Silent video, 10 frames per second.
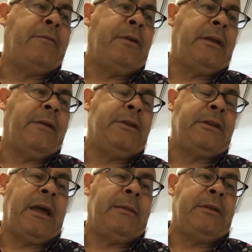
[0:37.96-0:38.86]
Every
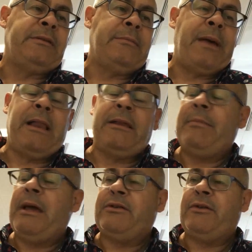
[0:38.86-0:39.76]
time there's a ballot
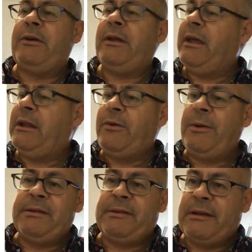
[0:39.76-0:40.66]
measure to
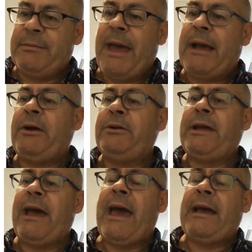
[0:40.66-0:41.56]
increase a tobacco
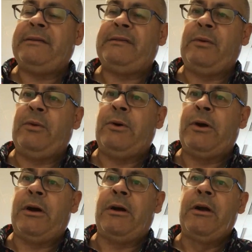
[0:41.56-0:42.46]
tax
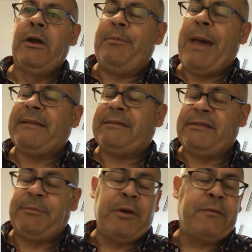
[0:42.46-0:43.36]
or pass a
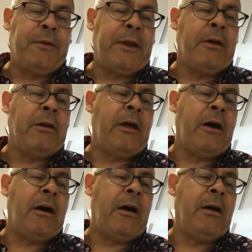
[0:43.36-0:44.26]
smoke-free air
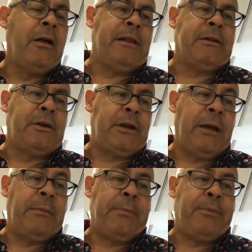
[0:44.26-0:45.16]
law, they'll
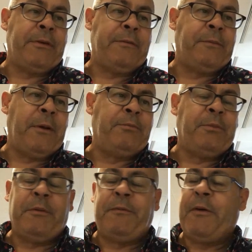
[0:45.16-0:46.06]
come up with
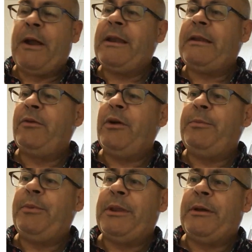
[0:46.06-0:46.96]
a front
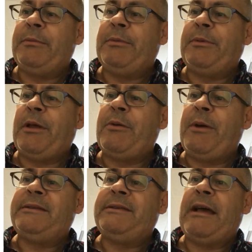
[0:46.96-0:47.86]
group with a
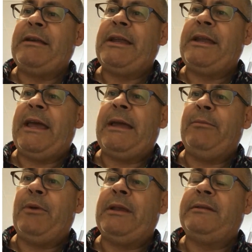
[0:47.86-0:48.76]
great sounding
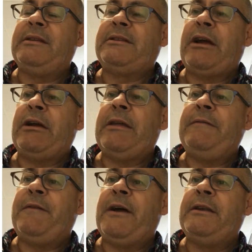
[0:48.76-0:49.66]
name when it's entirely
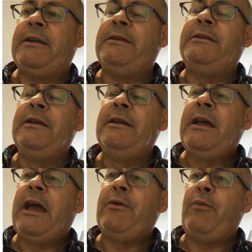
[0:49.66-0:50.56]
funded
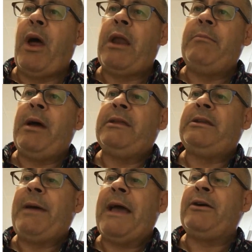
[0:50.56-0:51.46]
and run by the
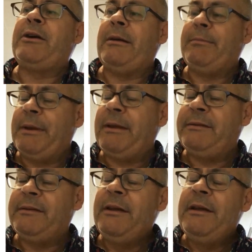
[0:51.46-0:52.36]
tobacco
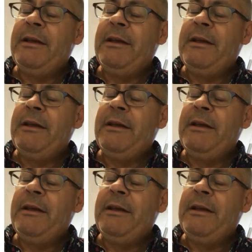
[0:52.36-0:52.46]
companies.